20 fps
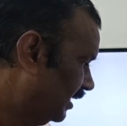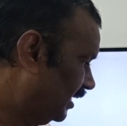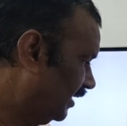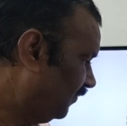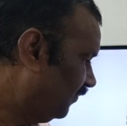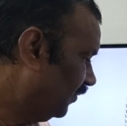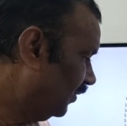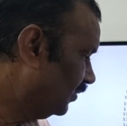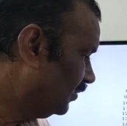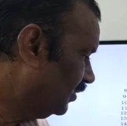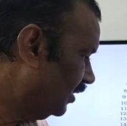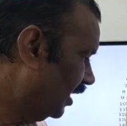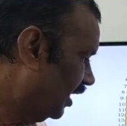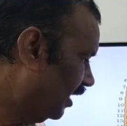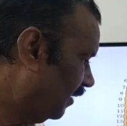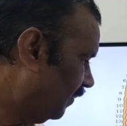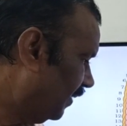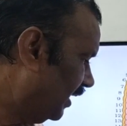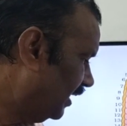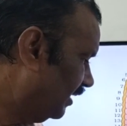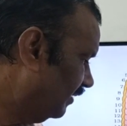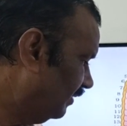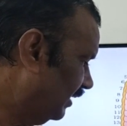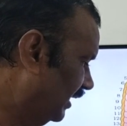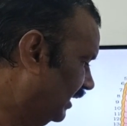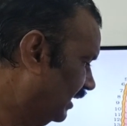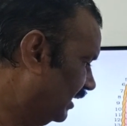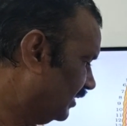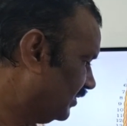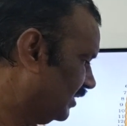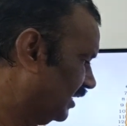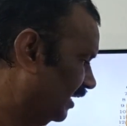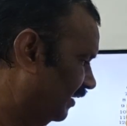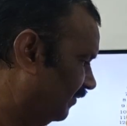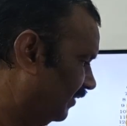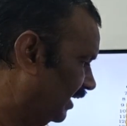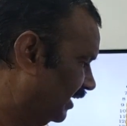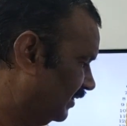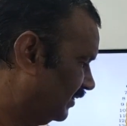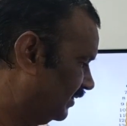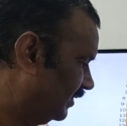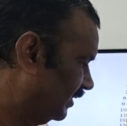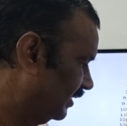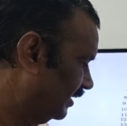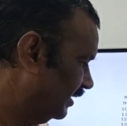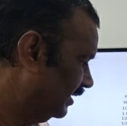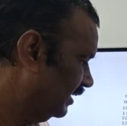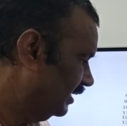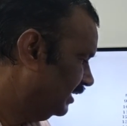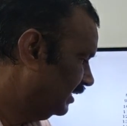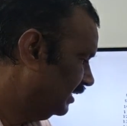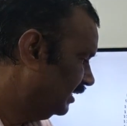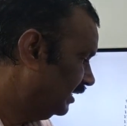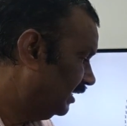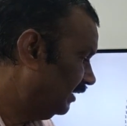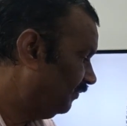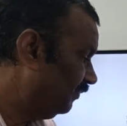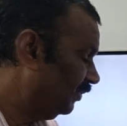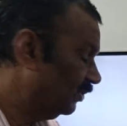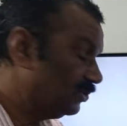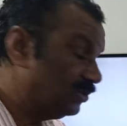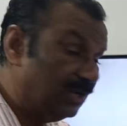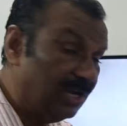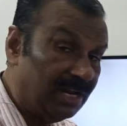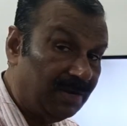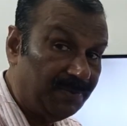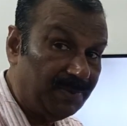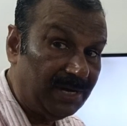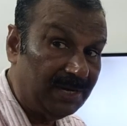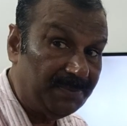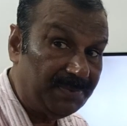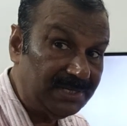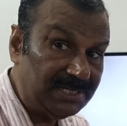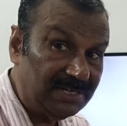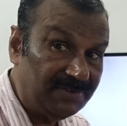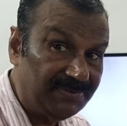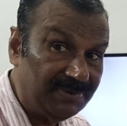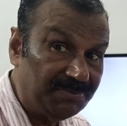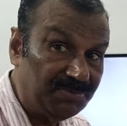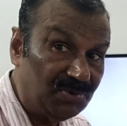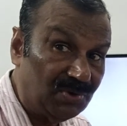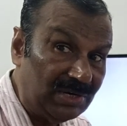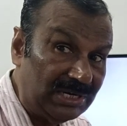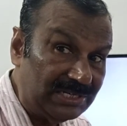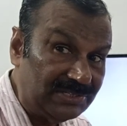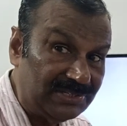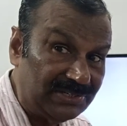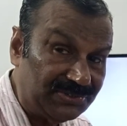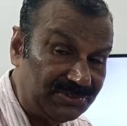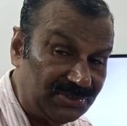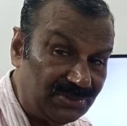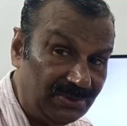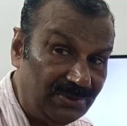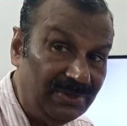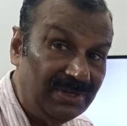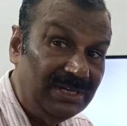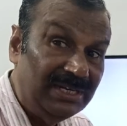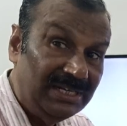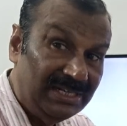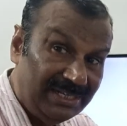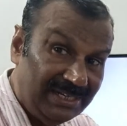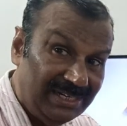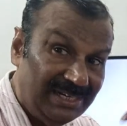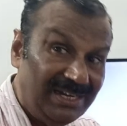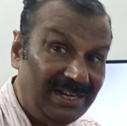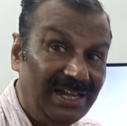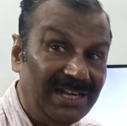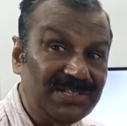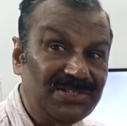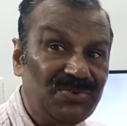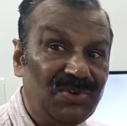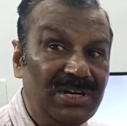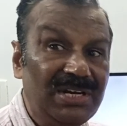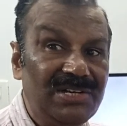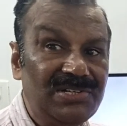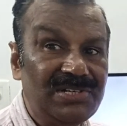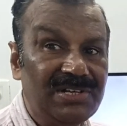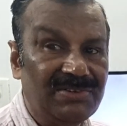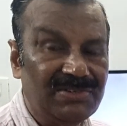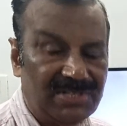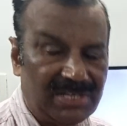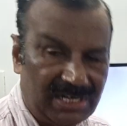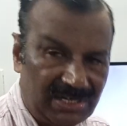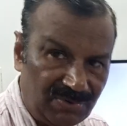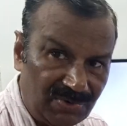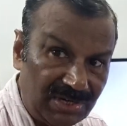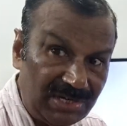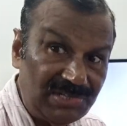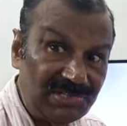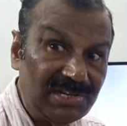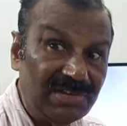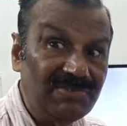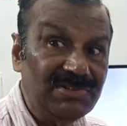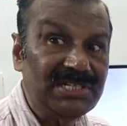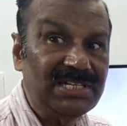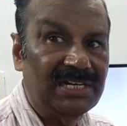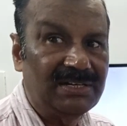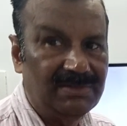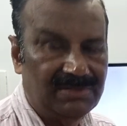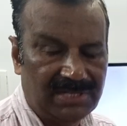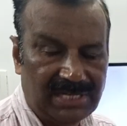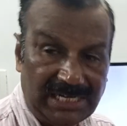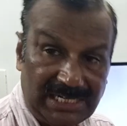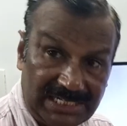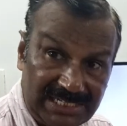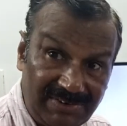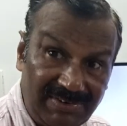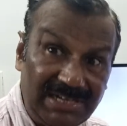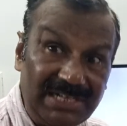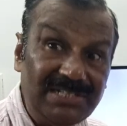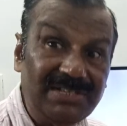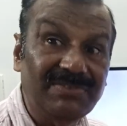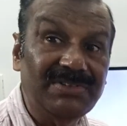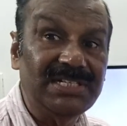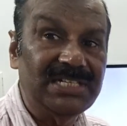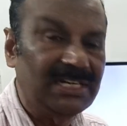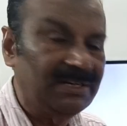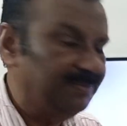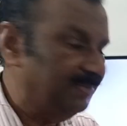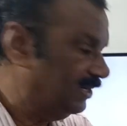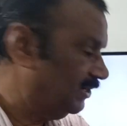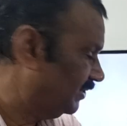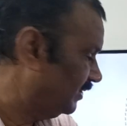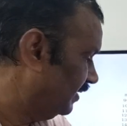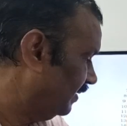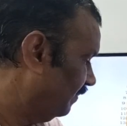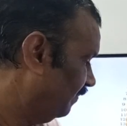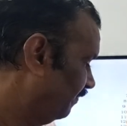Typhlosoal part of the intestine, friends. Typhlosoal part present from 26 to last 77 segments